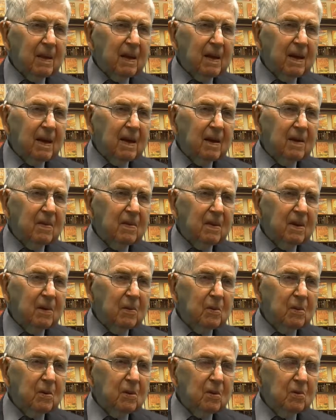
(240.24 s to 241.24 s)
there
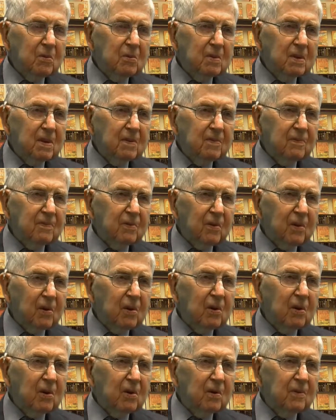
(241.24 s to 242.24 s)
were only
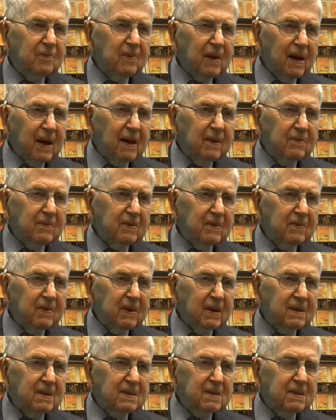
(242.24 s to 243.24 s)
4 or 5 of
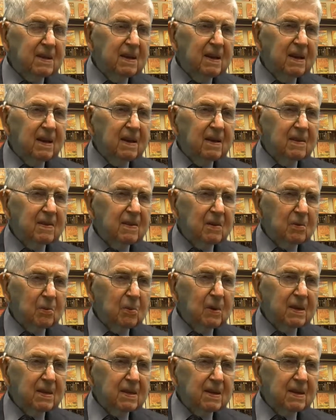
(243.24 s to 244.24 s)
us that
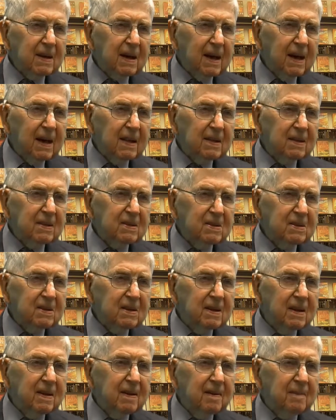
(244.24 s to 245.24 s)
went to college.
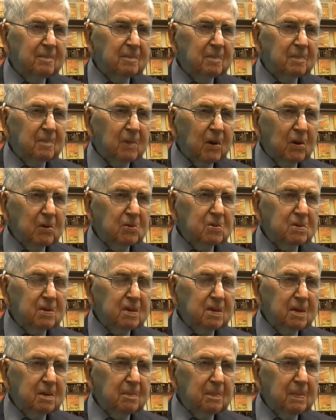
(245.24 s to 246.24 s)
Most
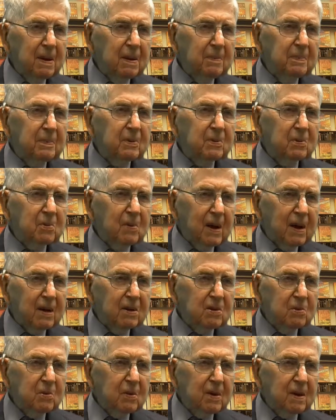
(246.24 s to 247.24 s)
of the people
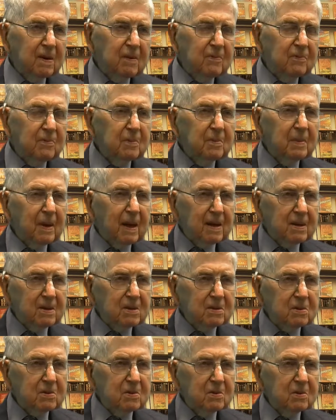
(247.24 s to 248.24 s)
graduated from high
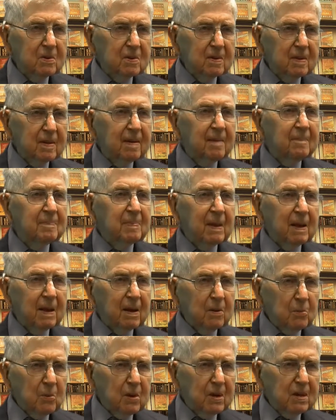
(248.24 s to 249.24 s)
school
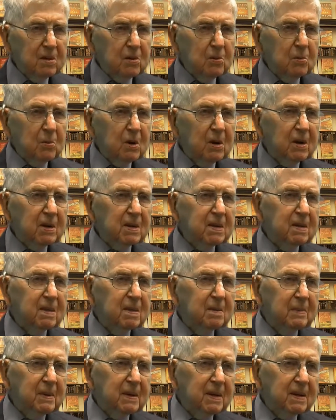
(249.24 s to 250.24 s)
and went to work in the
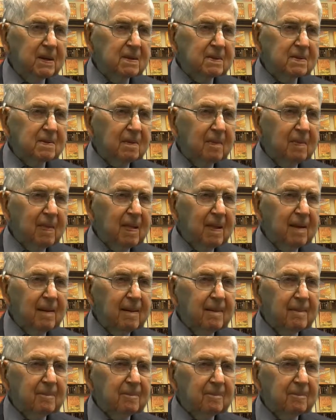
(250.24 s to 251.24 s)
mill.
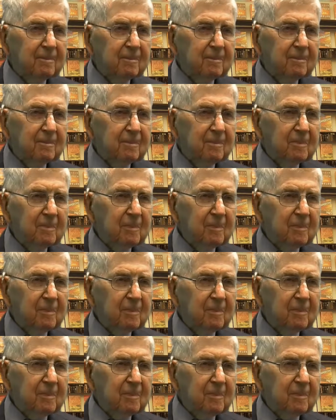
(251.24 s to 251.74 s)
Okay.